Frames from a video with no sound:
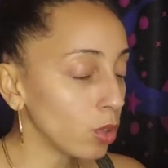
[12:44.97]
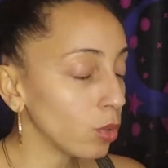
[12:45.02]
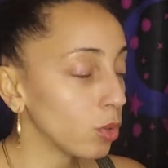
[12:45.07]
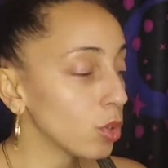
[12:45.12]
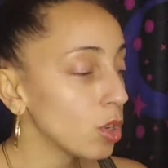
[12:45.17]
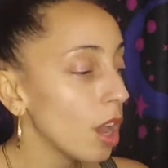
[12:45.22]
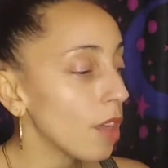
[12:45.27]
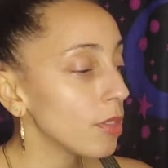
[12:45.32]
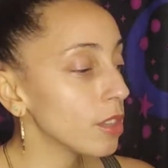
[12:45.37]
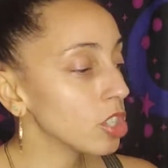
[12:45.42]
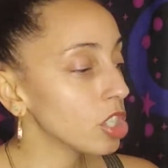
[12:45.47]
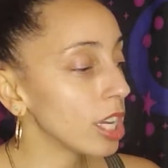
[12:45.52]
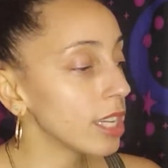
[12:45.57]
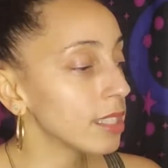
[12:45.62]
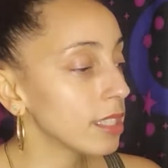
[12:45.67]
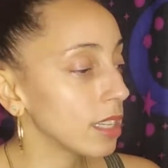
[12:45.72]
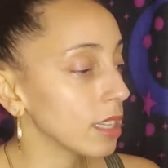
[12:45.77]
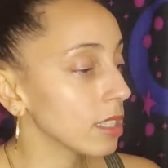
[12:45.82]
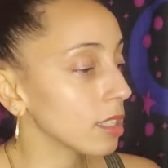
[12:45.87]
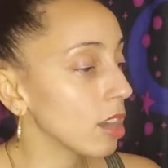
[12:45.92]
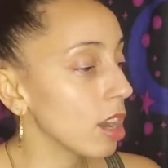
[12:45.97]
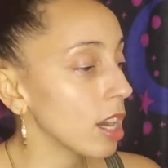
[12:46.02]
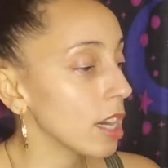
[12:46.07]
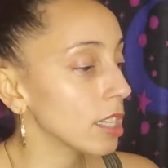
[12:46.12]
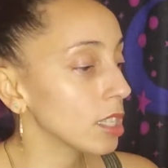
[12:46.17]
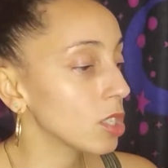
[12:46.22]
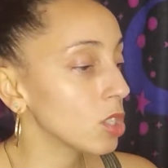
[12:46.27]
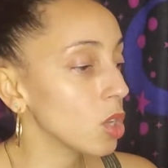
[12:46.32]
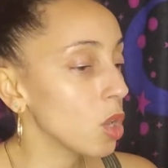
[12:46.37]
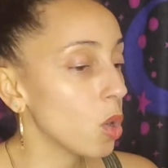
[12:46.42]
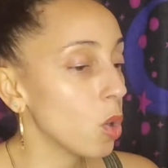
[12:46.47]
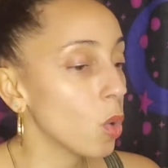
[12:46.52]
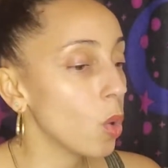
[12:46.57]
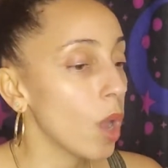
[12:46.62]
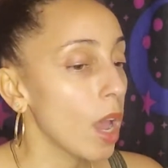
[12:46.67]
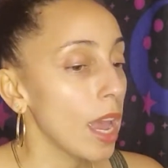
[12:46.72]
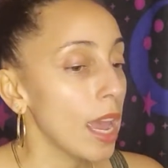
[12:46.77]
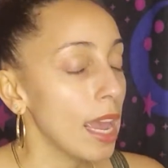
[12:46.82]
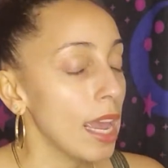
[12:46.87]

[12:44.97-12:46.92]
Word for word: you. You got the justice card, so